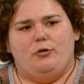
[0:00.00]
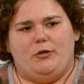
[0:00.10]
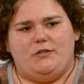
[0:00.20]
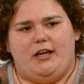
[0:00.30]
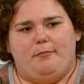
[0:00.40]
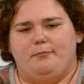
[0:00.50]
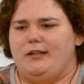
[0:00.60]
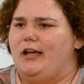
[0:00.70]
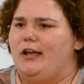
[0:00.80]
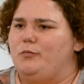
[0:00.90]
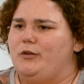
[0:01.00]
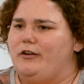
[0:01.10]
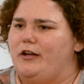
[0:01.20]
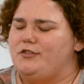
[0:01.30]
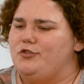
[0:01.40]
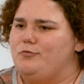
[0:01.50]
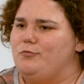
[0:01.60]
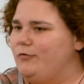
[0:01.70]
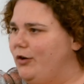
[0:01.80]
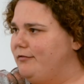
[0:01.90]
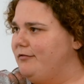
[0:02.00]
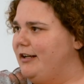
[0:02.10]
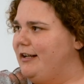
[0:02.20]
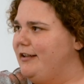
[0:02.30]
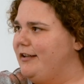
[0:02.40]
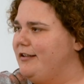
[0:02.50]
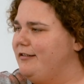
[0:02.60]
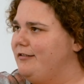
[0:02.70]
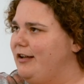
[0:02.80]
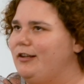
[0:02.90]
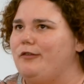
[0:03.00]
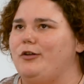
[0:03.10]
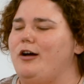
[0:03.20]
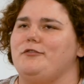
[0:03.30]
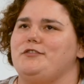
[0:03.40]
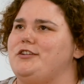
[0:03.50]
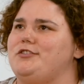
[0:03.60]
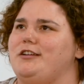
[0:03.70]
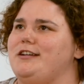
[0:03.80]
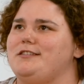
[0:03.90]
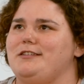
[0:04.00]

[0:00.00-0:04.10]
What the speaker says: about time and we got to move on, and I love the conversation, guys.